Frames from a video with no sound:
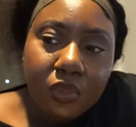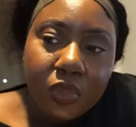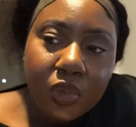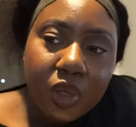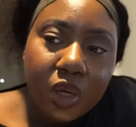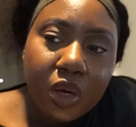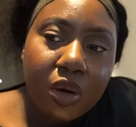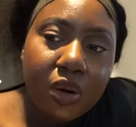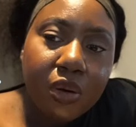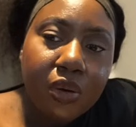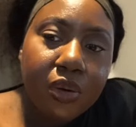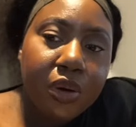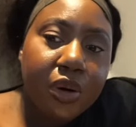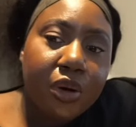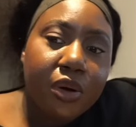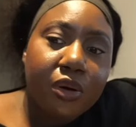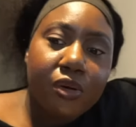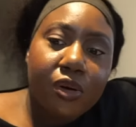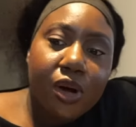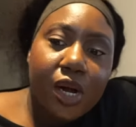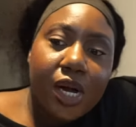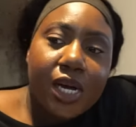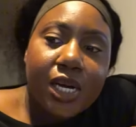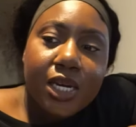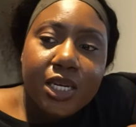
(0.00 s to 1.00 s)

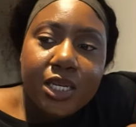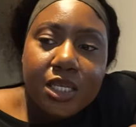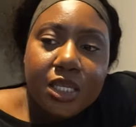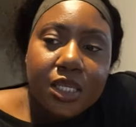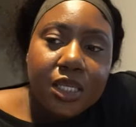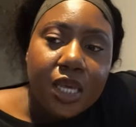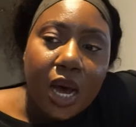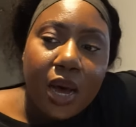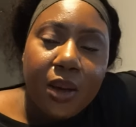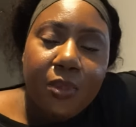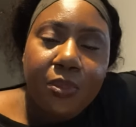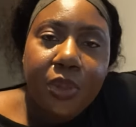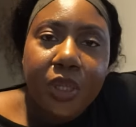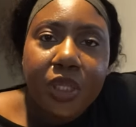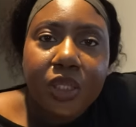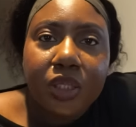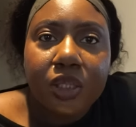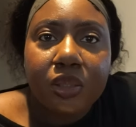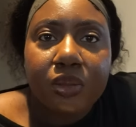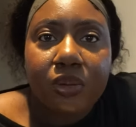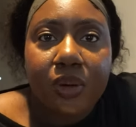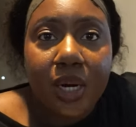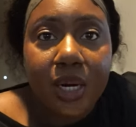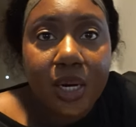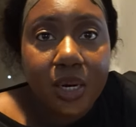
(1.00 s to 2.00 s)
career-wise, I picked
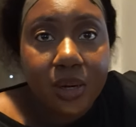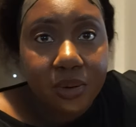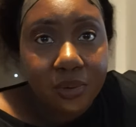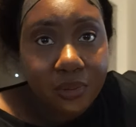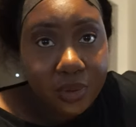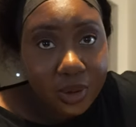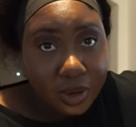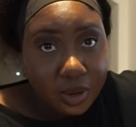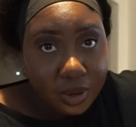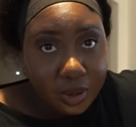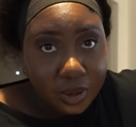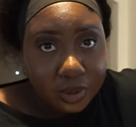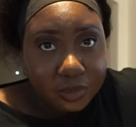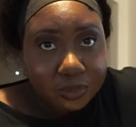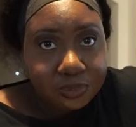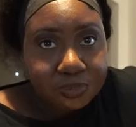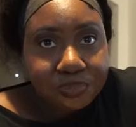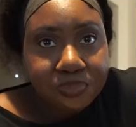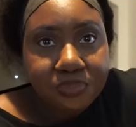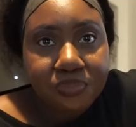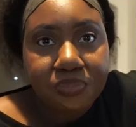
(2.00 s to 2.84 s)
the right career.